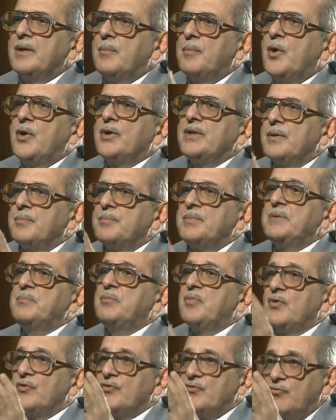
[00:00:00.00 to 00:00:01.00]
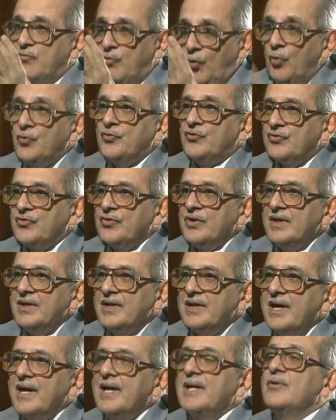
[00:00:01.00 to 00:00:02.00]
upon the people's votes
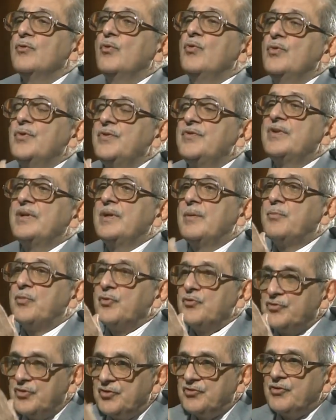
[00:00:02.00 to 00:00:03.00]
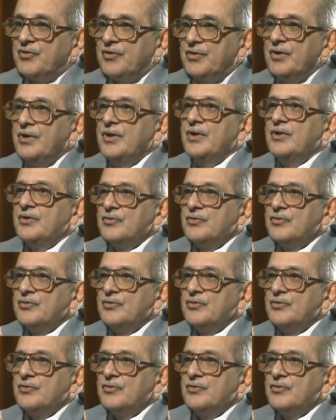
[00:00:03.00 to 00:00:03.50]
and who is in a position